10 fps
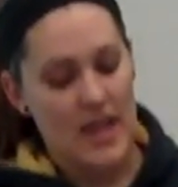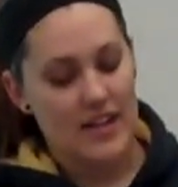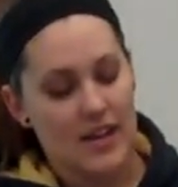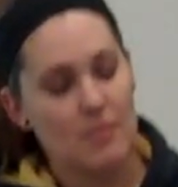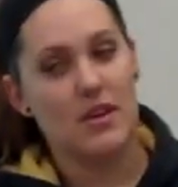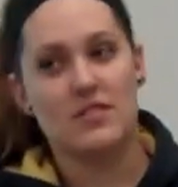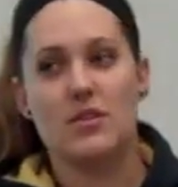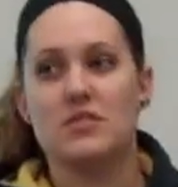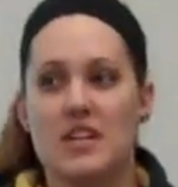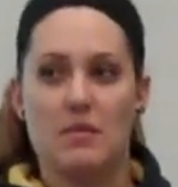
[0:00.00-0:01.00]
and it can be
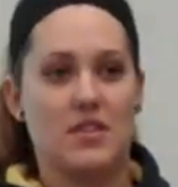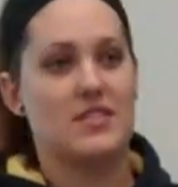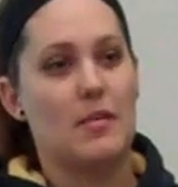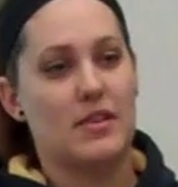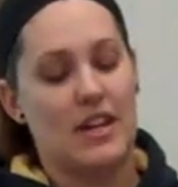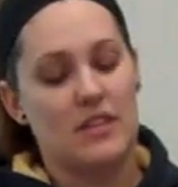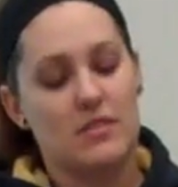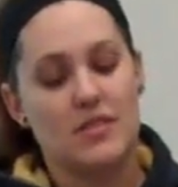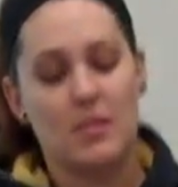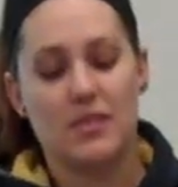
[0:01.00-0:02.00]
associated with a
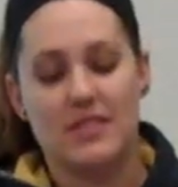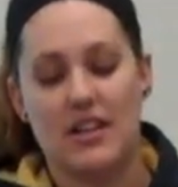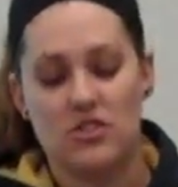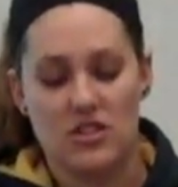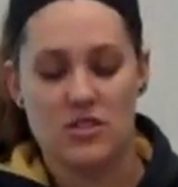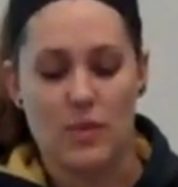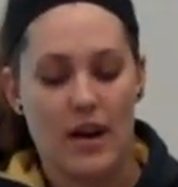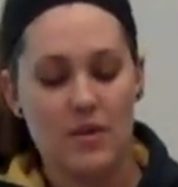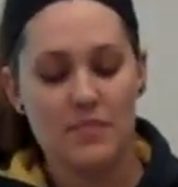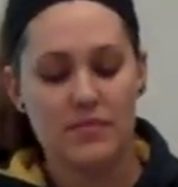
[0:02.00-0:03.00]
subluxation as
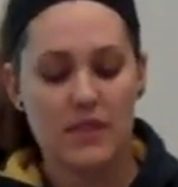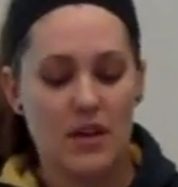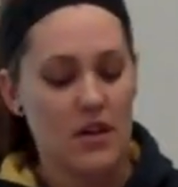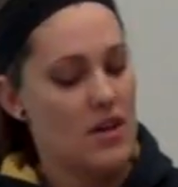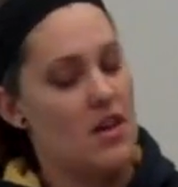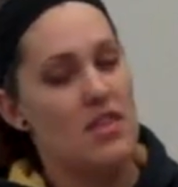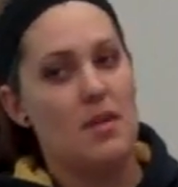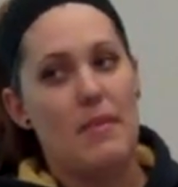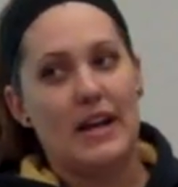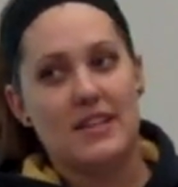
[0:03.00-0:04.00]
well.
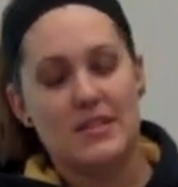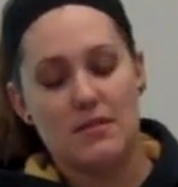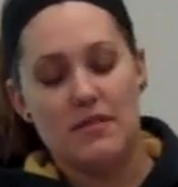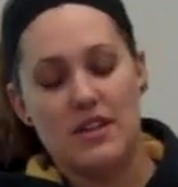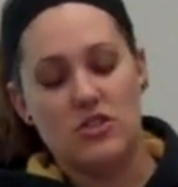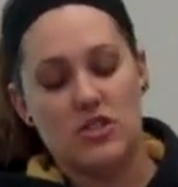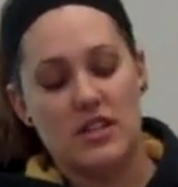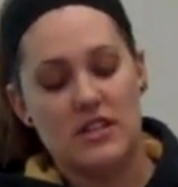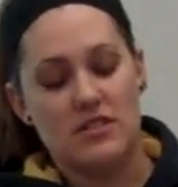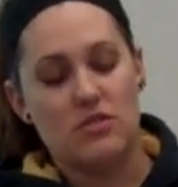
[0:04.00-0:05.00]
The mechanism of
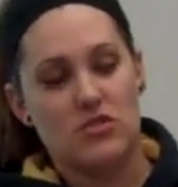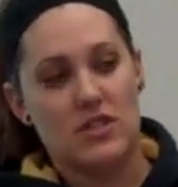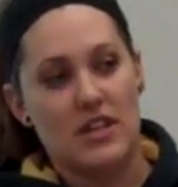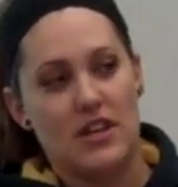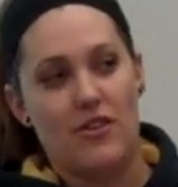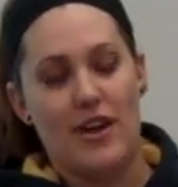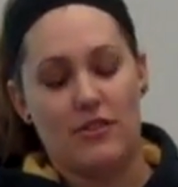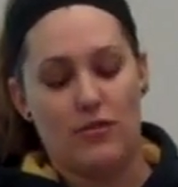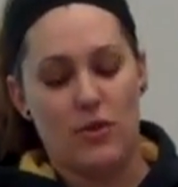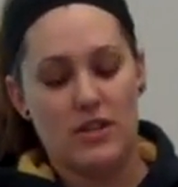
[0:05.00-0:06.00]
injury is usually an
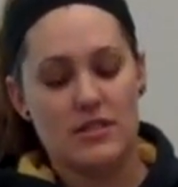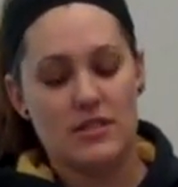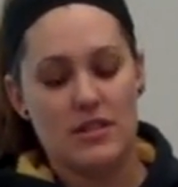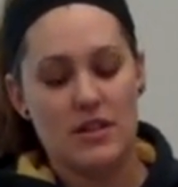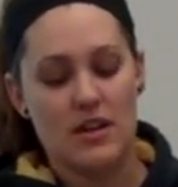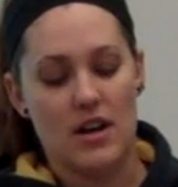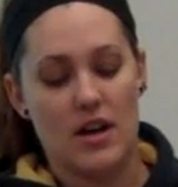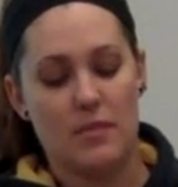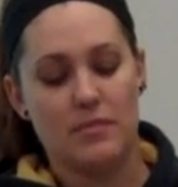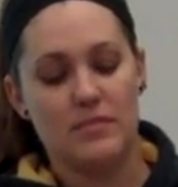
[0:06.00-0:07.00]
indirect force.
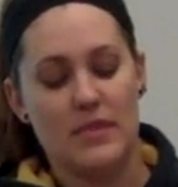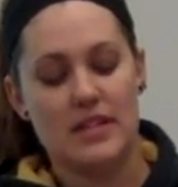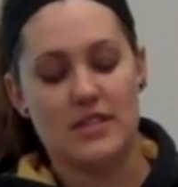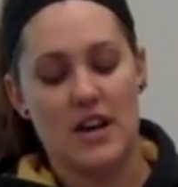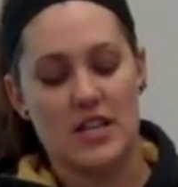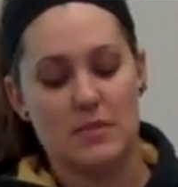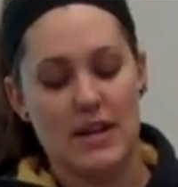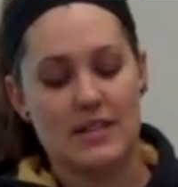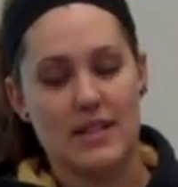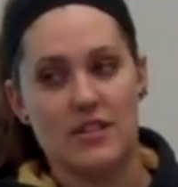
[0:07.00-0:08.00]
It's caused
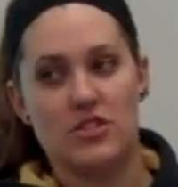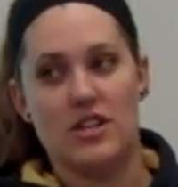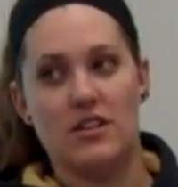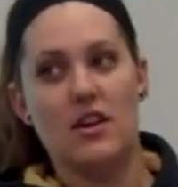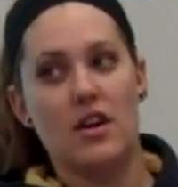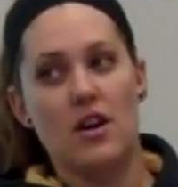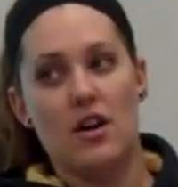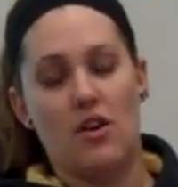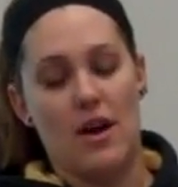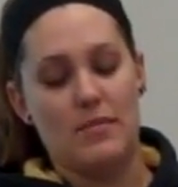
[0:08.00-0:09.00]
by extension
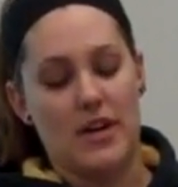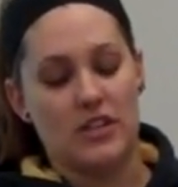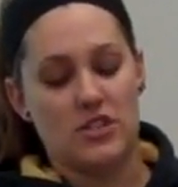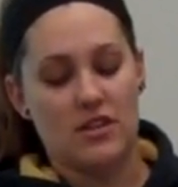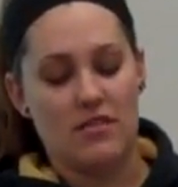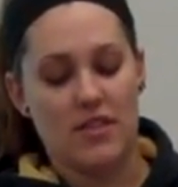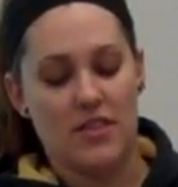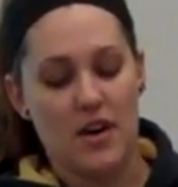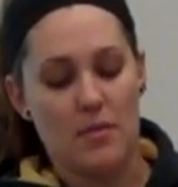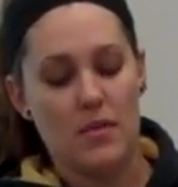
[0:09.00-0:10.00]
or abduction of the
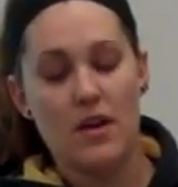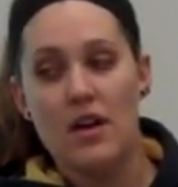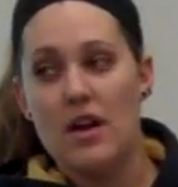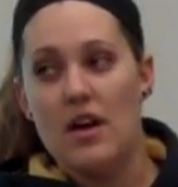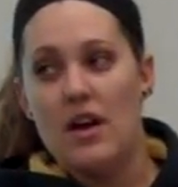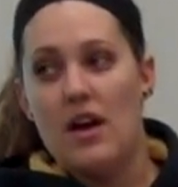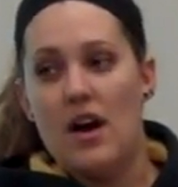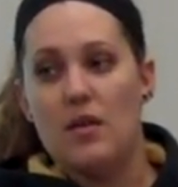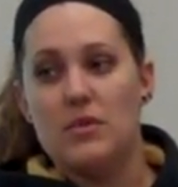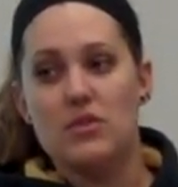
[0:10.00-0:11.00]
thumb,
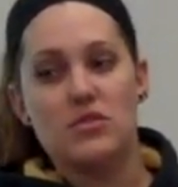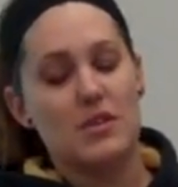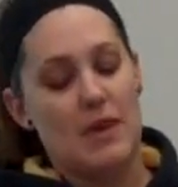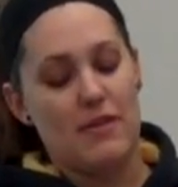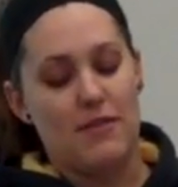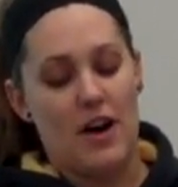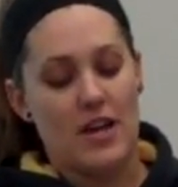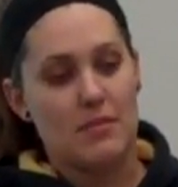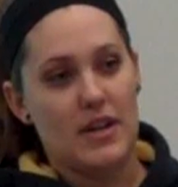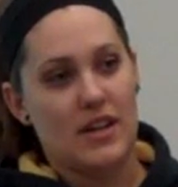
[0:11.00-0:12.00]
usually by
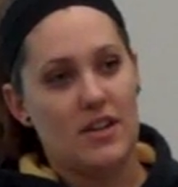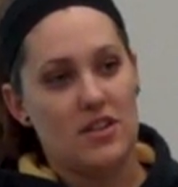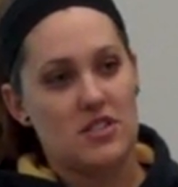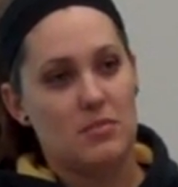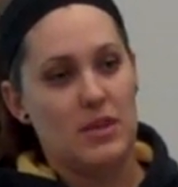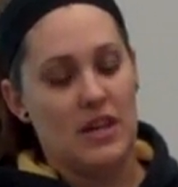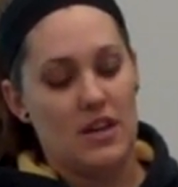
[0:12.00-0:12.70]
falling, but it can also